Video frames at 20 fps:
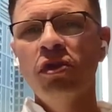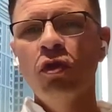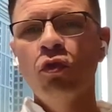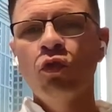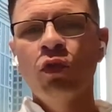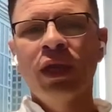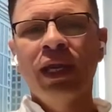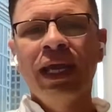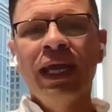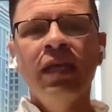
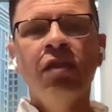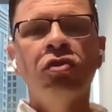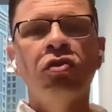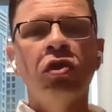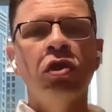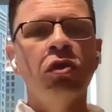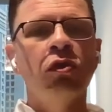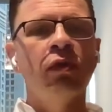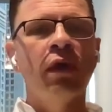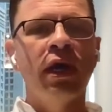could
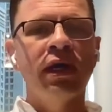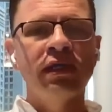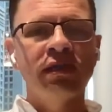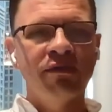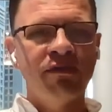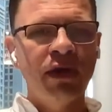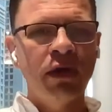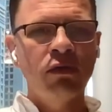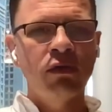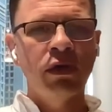relate to you
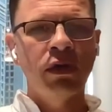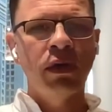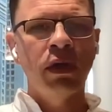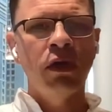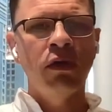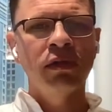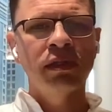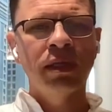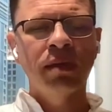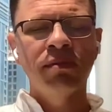as a
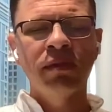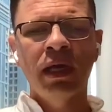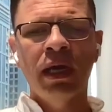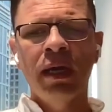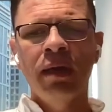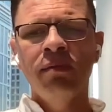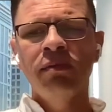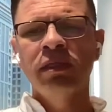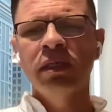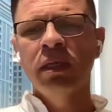founder.
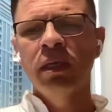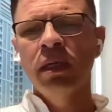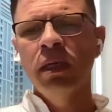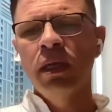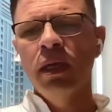Sometimes